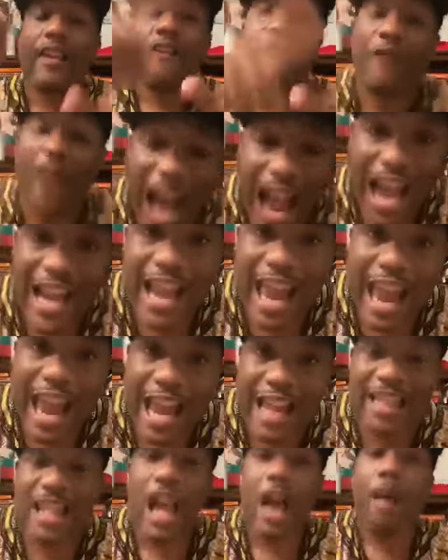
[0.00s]

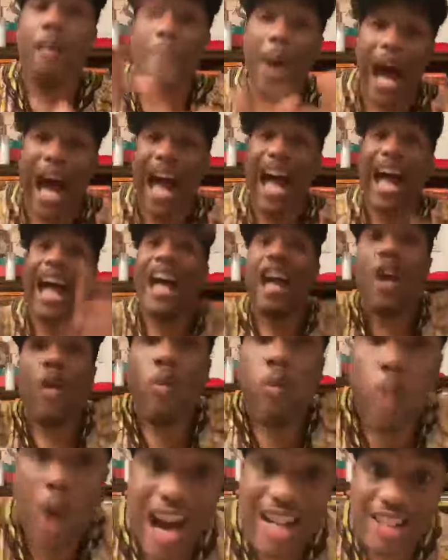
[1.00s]
financed by
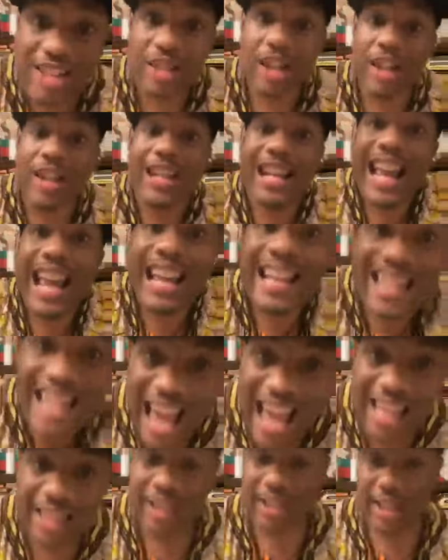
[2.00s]
Western
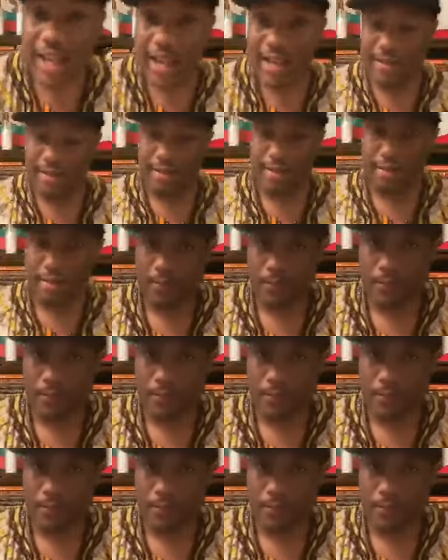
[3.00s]
nations.